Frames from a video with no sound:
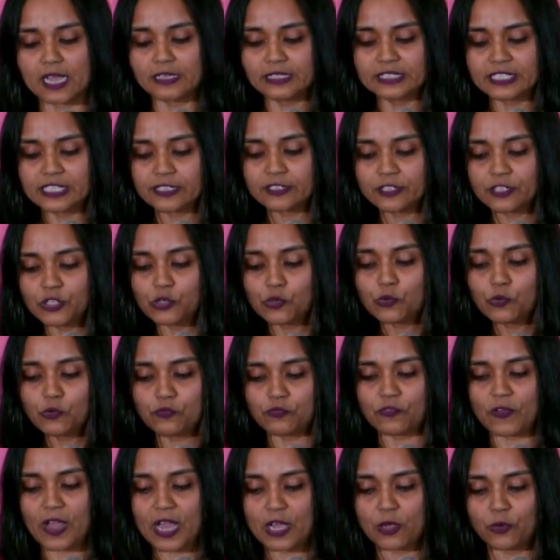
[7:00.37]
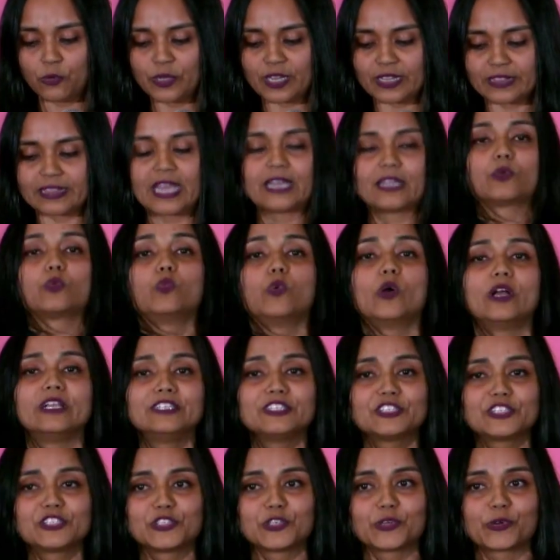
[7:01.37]
until you found that
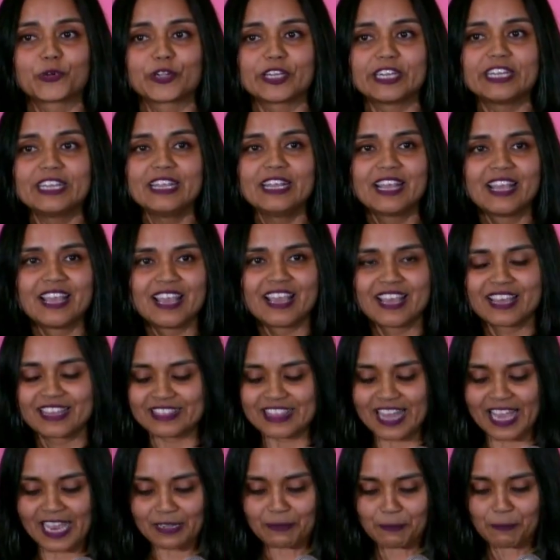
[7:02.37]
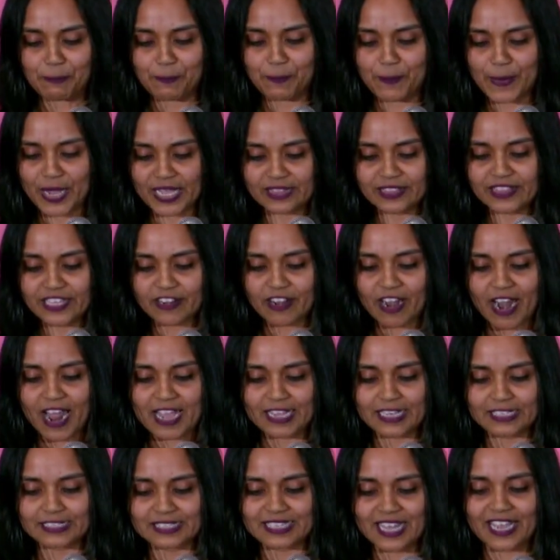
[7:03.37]
one story that made their
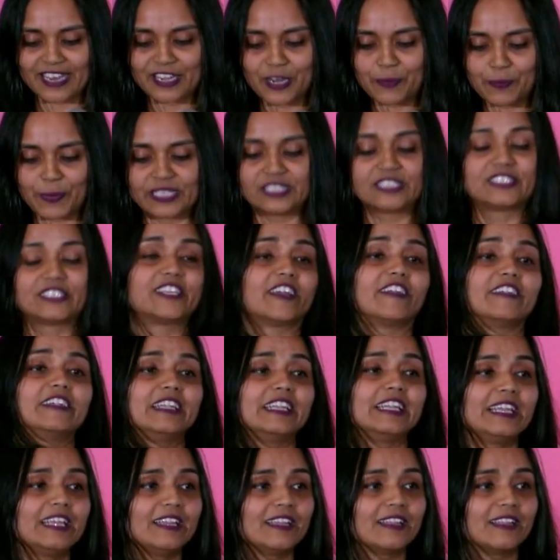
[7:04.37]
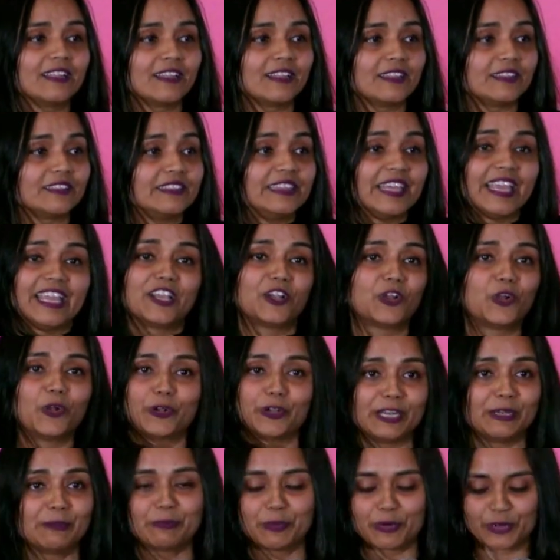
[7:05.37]
eyes light up and suddenly they
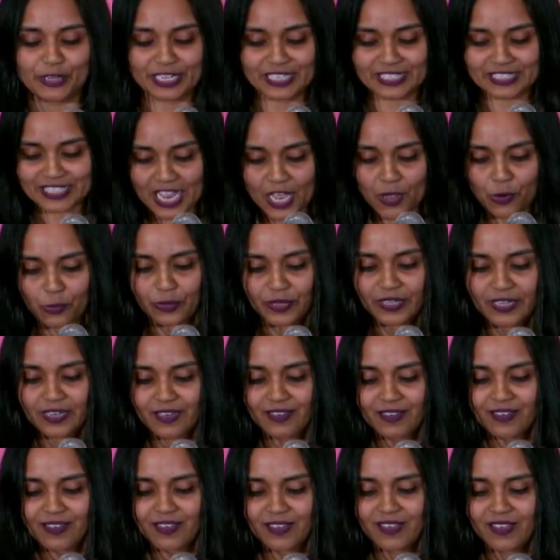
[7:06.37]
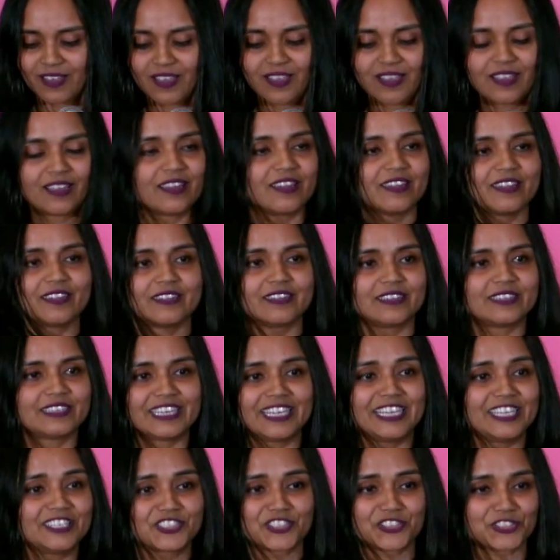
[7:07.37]
couldn't put it down.
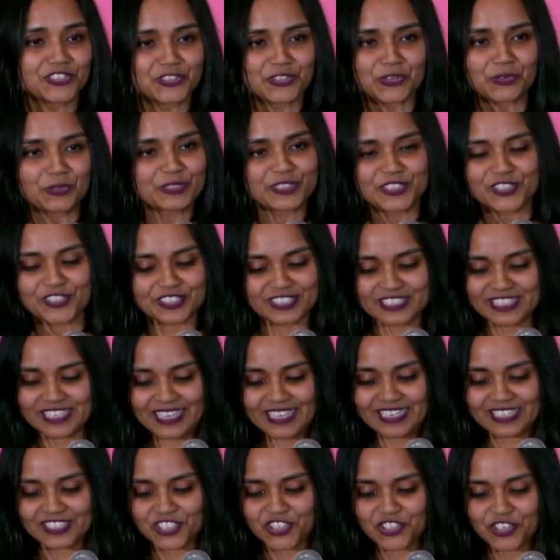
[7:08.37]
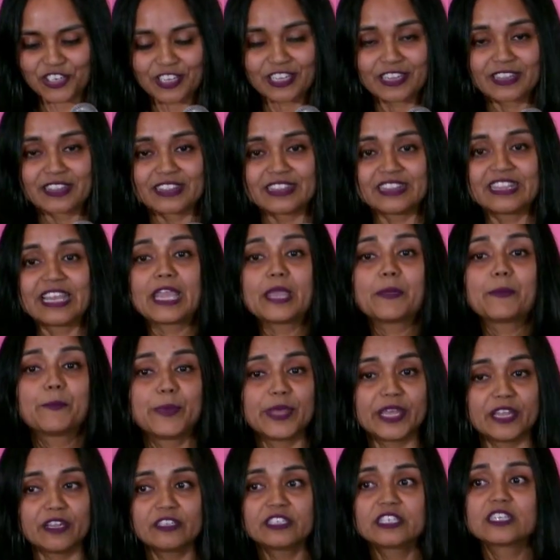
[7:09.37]
Teachers don't just teach, they
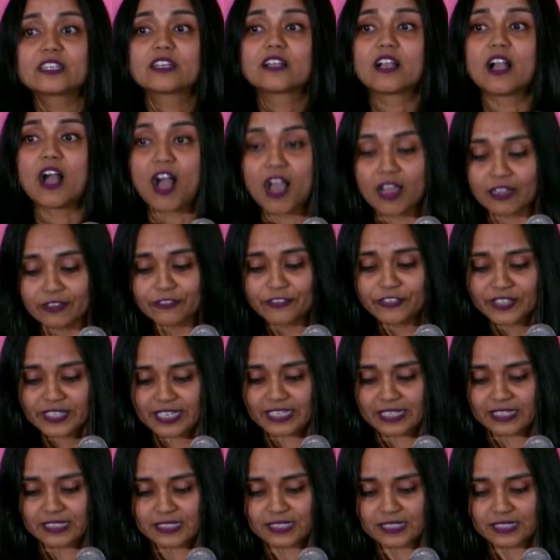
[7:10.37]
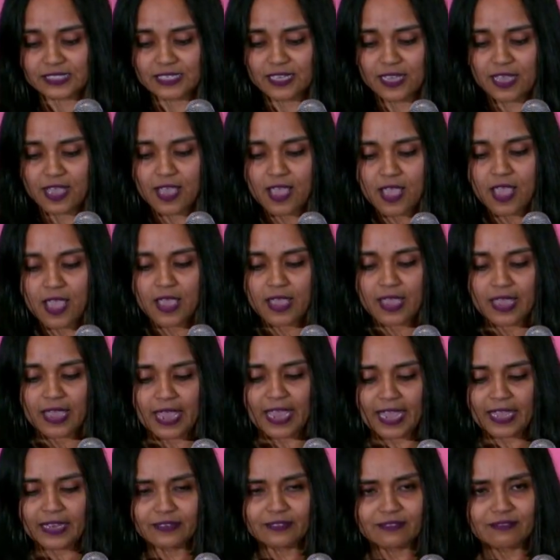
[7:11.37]
build confidence.
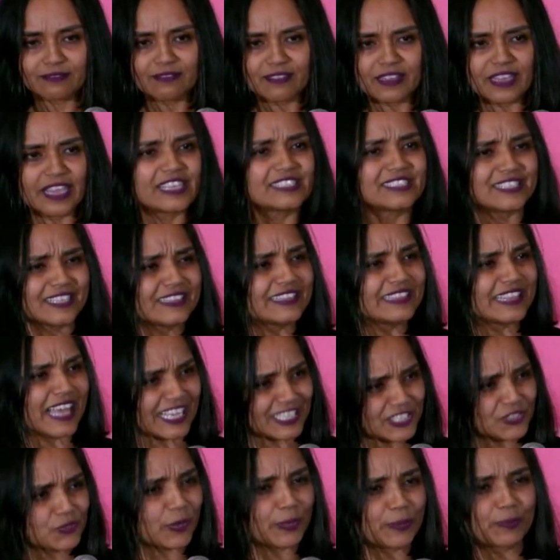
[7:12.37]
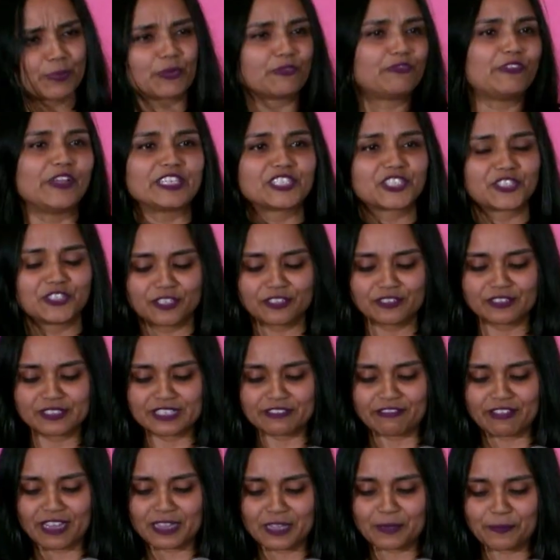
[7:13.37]
And isn't that what professional
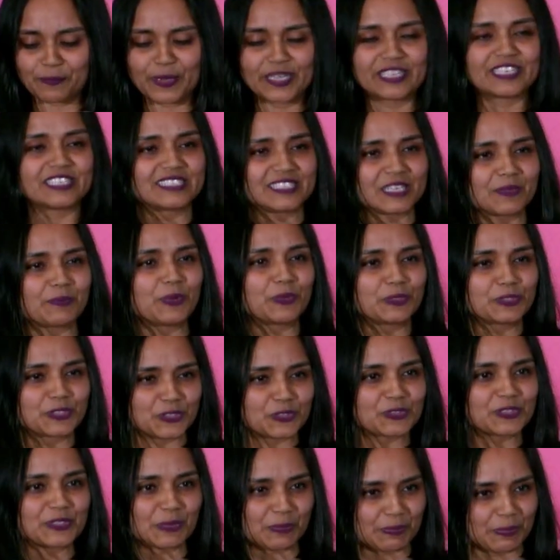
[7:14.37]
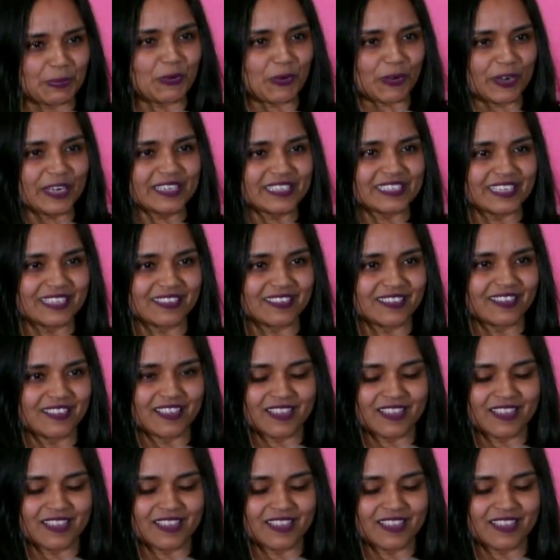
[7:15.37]
development is supposed to support?